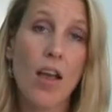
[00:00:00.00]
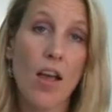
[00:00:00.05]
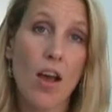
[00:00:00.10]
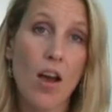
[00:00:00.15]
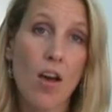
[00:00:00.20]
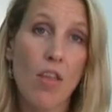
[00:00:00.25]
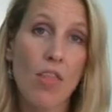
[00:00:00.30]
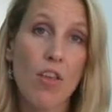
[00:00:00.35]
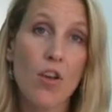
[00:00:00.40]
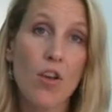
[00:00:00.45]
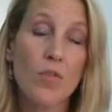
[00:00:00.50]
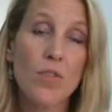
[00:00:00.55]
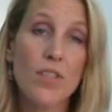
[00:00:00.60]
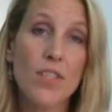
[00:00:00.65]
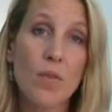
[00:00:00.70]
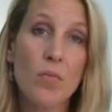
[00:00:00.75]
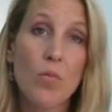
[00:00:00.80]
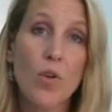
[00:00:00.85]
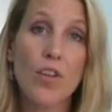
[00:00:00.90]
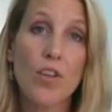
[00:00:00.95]
Although
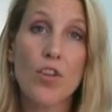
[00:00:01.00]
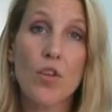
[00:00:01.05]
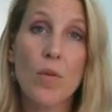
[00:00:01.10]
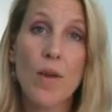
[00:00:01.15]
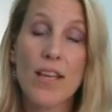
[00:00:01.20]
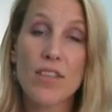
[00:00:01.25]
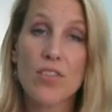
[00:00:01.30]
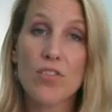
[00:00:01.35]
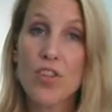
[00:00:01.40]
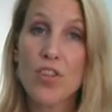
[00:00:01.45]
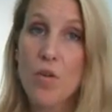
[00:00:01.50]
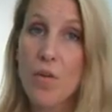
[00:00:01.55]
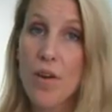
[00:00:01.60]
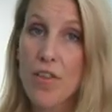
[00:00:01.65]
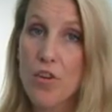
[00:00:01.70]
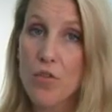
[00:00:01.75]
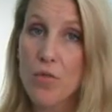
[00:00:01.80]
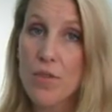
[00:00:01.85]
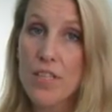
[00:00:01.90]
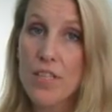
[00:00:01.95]
someone who has no
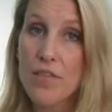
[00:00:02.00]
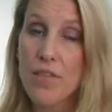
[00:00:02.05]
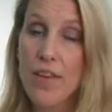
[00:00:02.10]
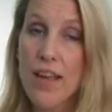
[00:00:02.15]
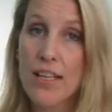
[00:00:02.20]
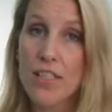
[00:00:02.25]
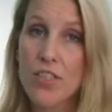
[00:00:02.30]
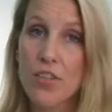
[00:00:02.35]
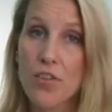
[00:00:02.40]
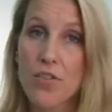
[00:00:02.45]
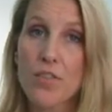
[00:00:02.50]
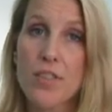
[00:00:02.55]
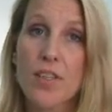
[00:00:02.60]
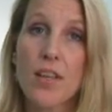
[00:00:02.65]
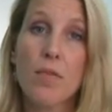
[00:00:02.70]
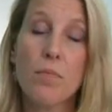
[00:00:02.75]
other risk factors